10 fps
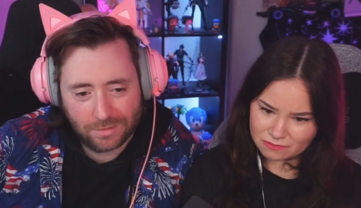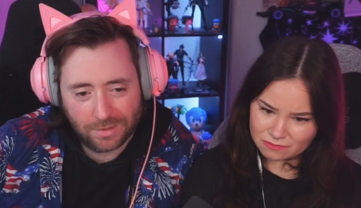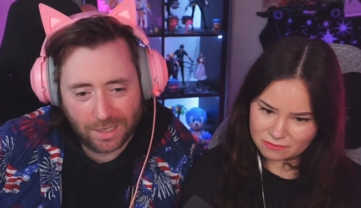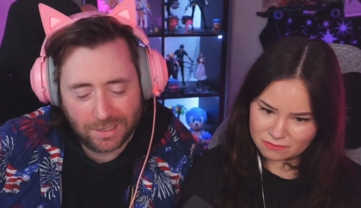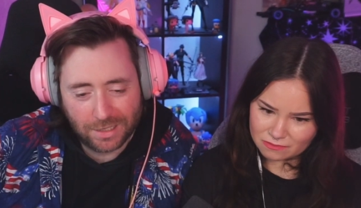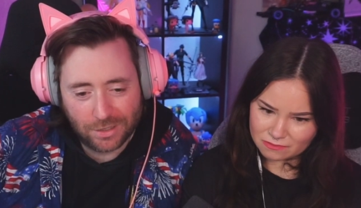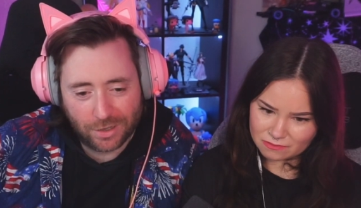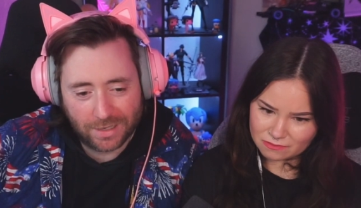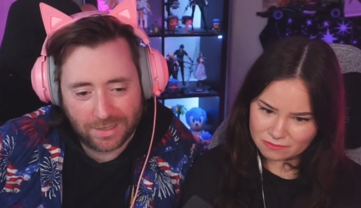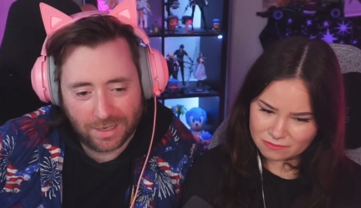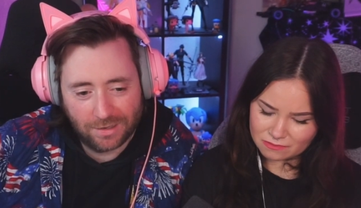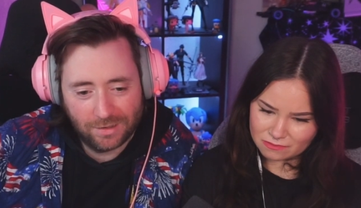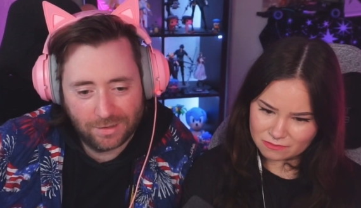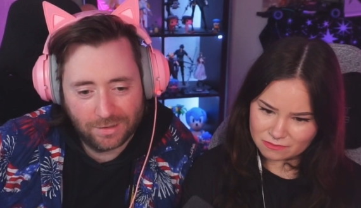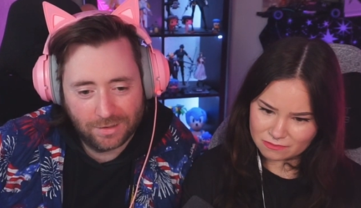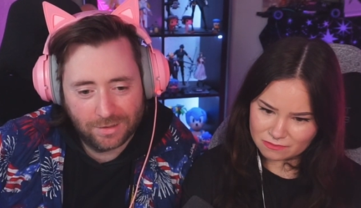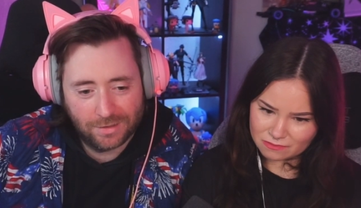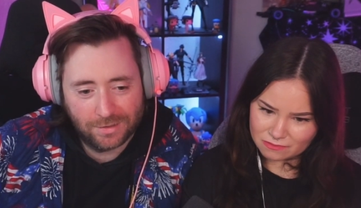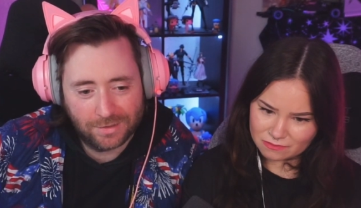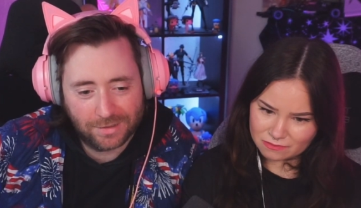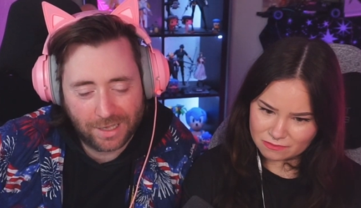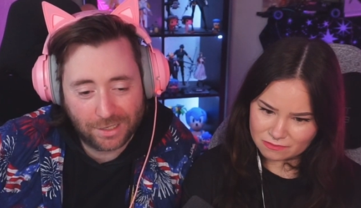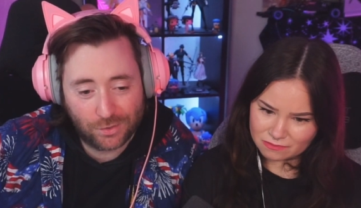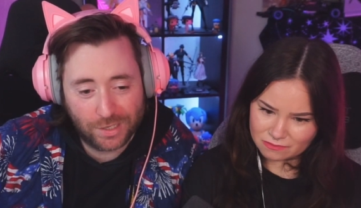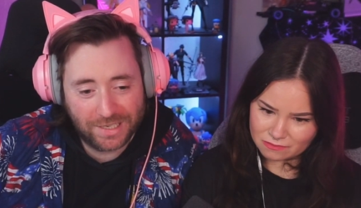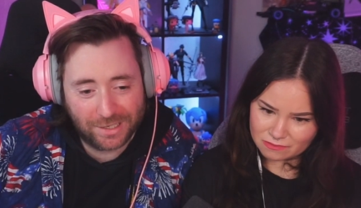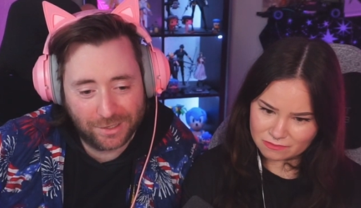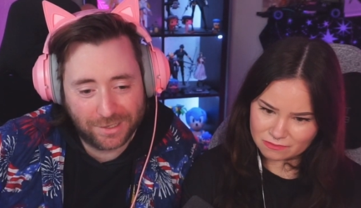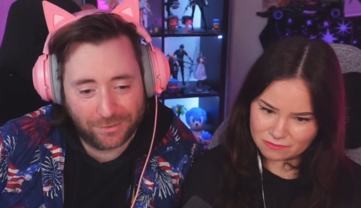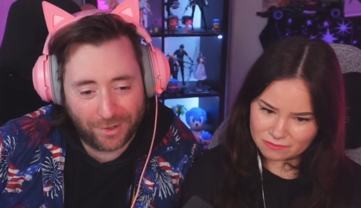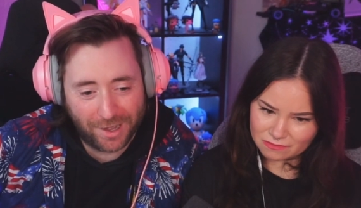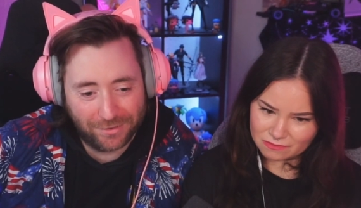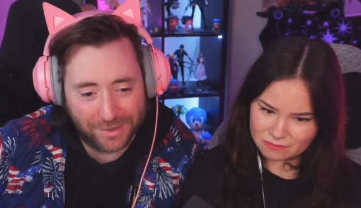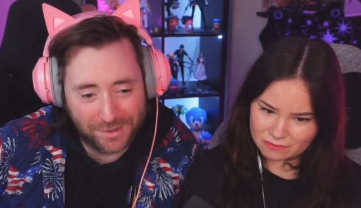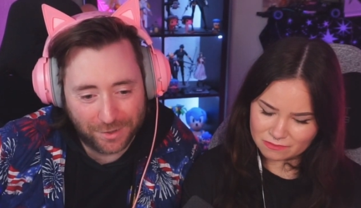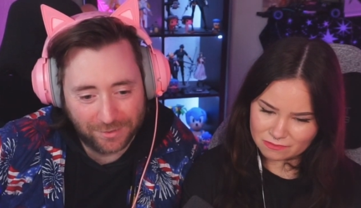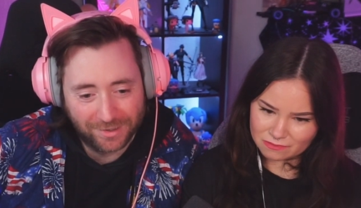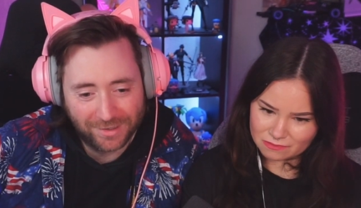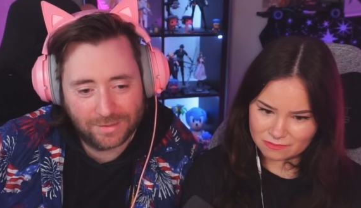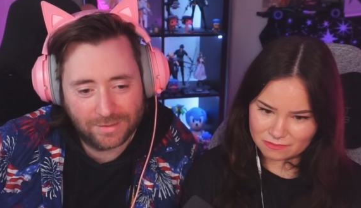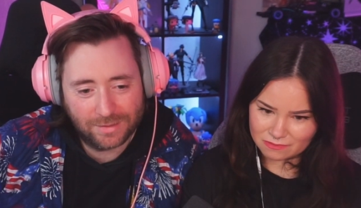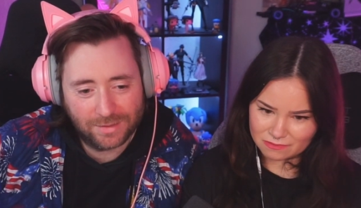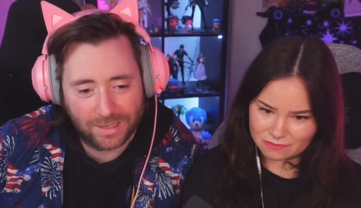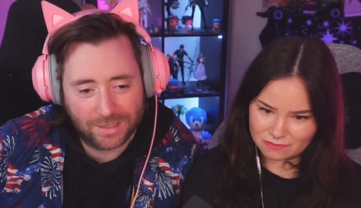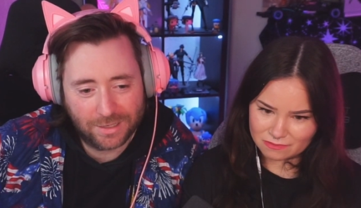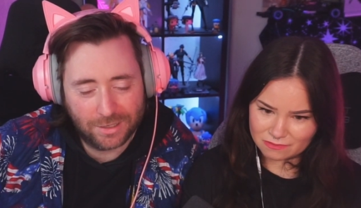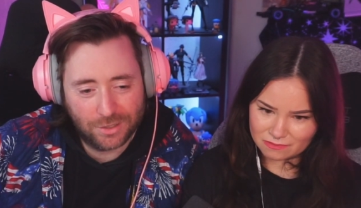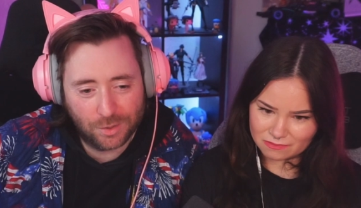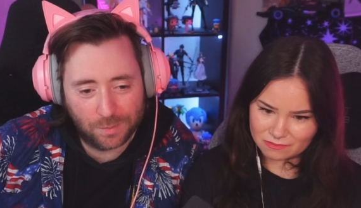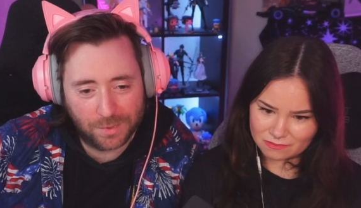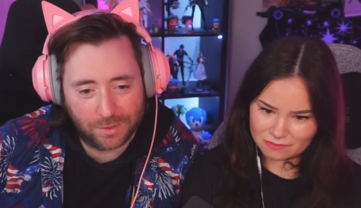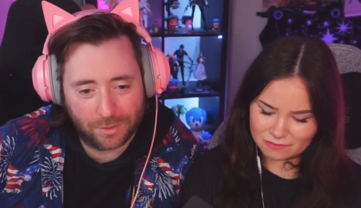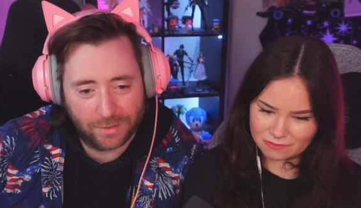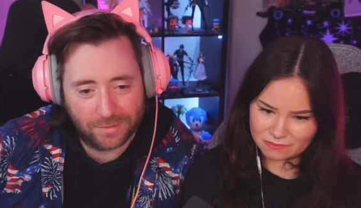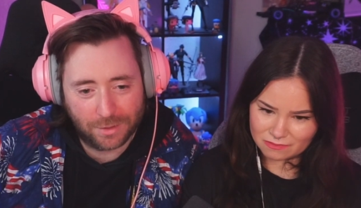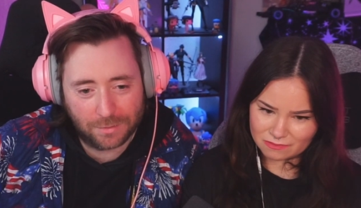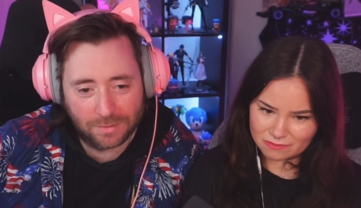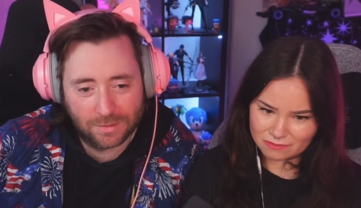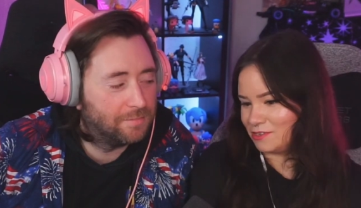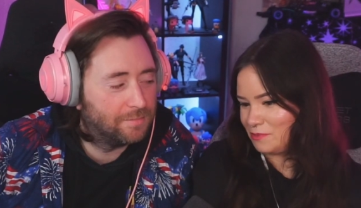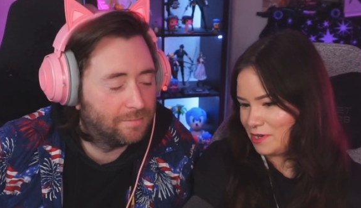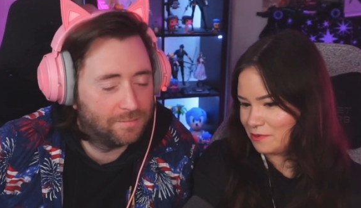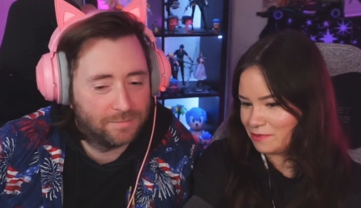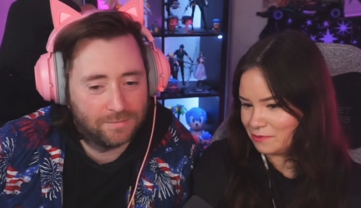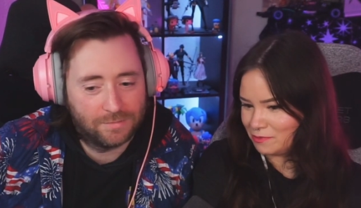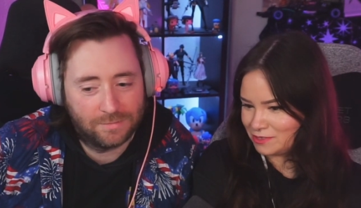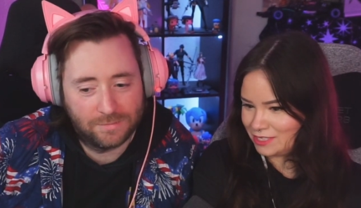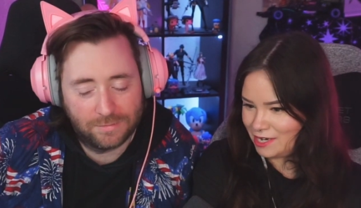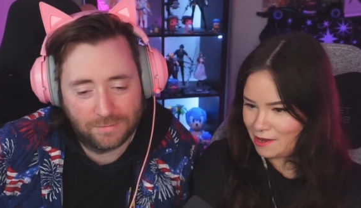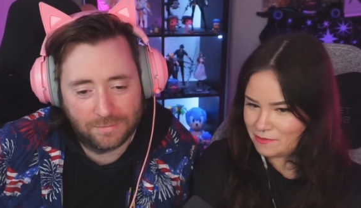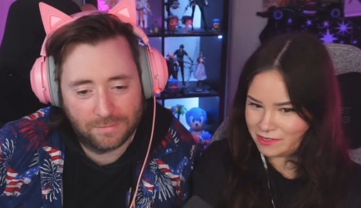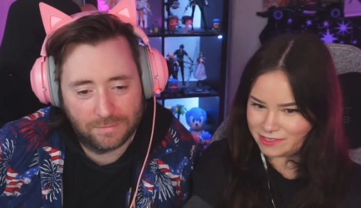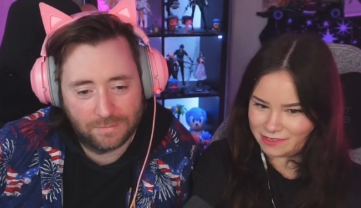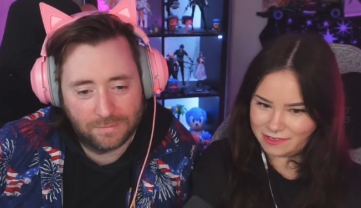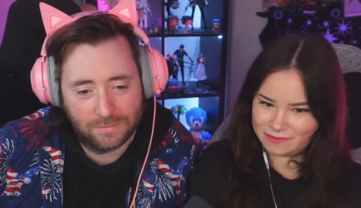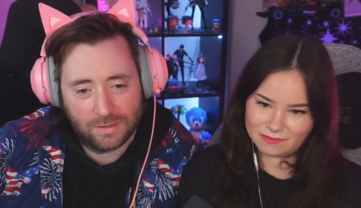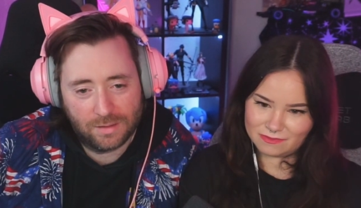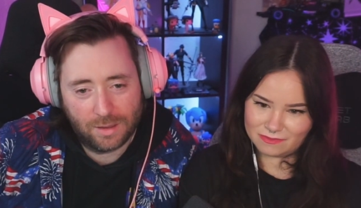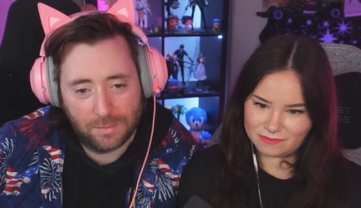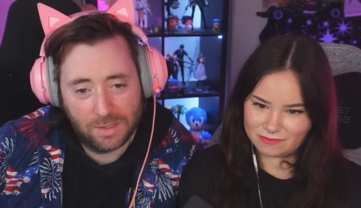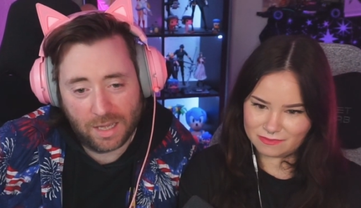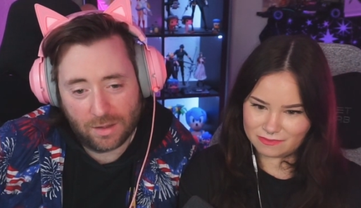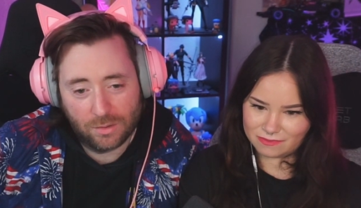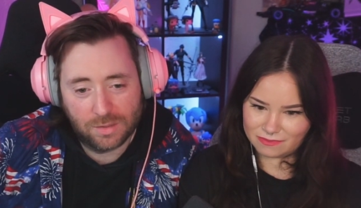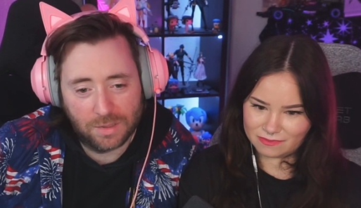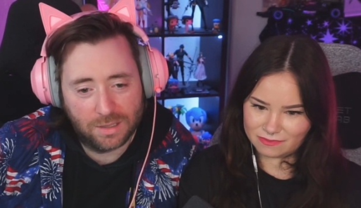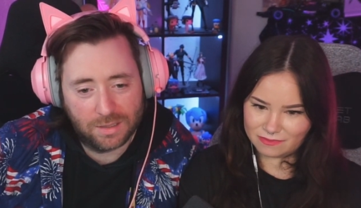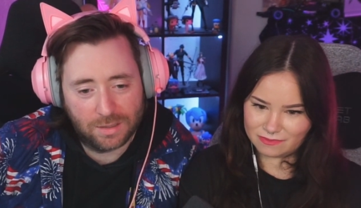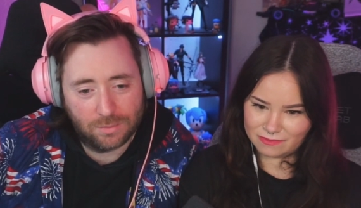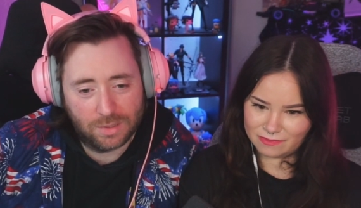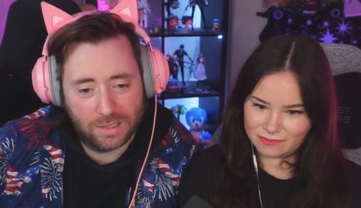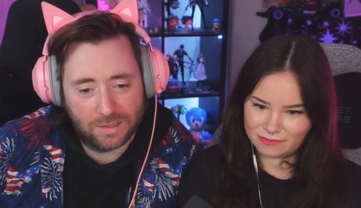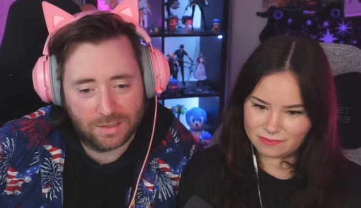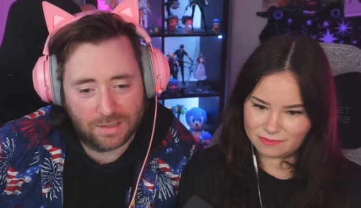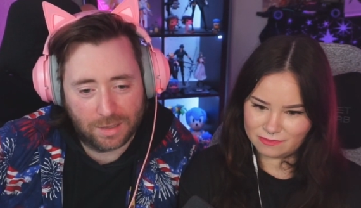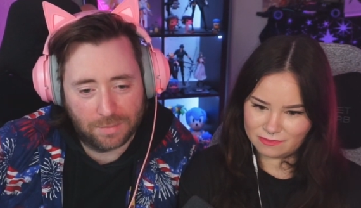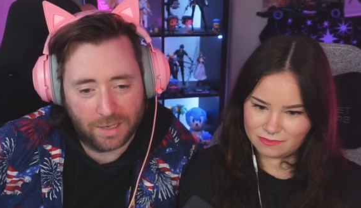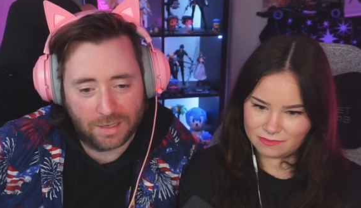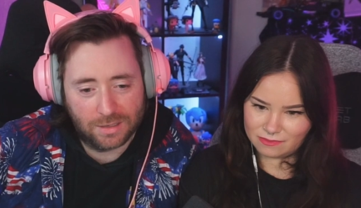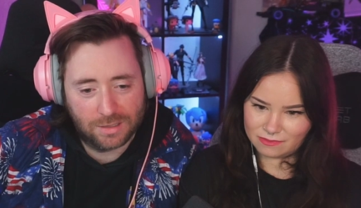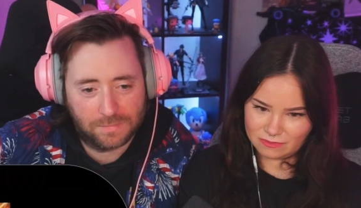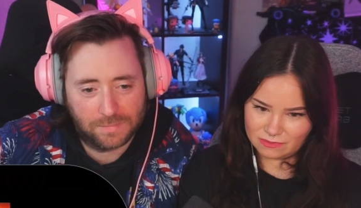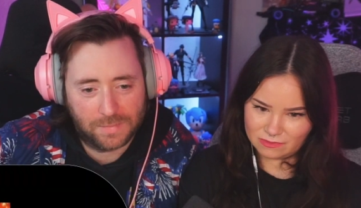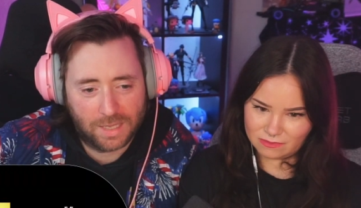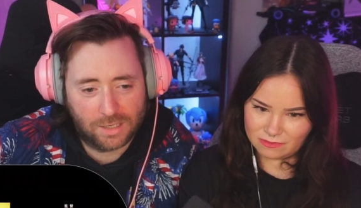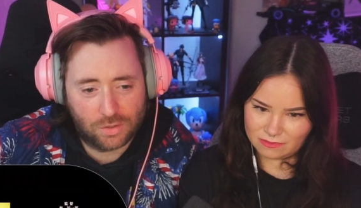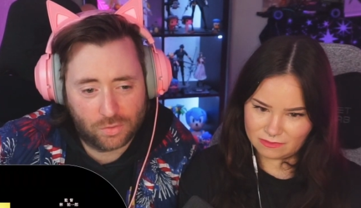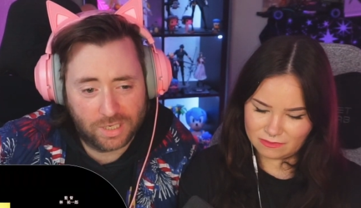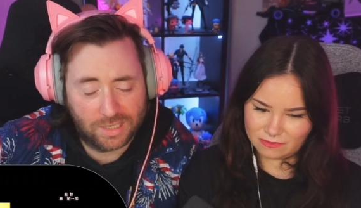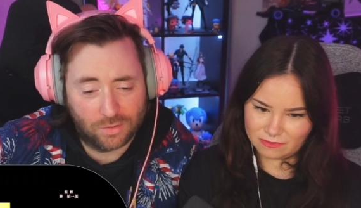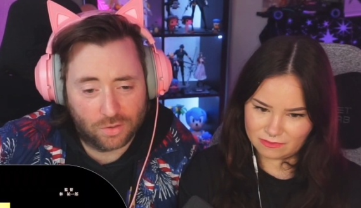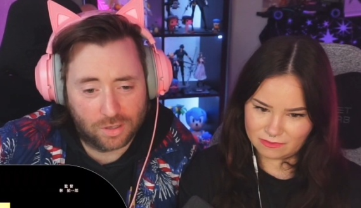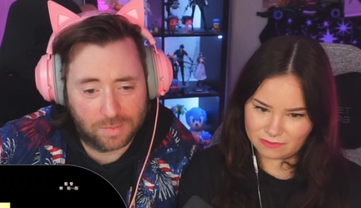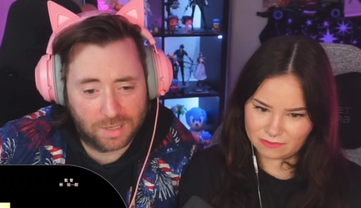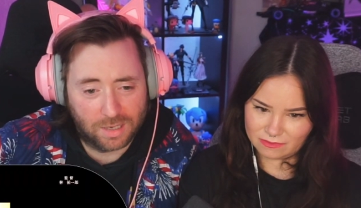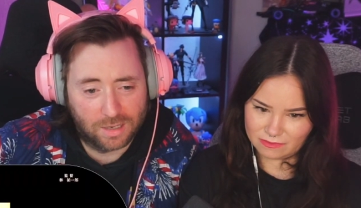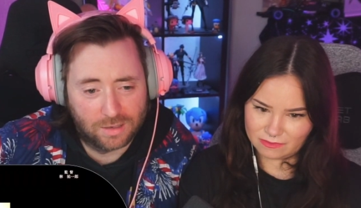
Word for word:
Speaker 1: That's interesting. That tree's still surviving, though. Like, it's consumed the gravestone.
Speaker 2: No matter what, war's going to happen, isn't it?
Speaker 1: And yeah, ultimately, we lead to the same place. That tree's still going to be there.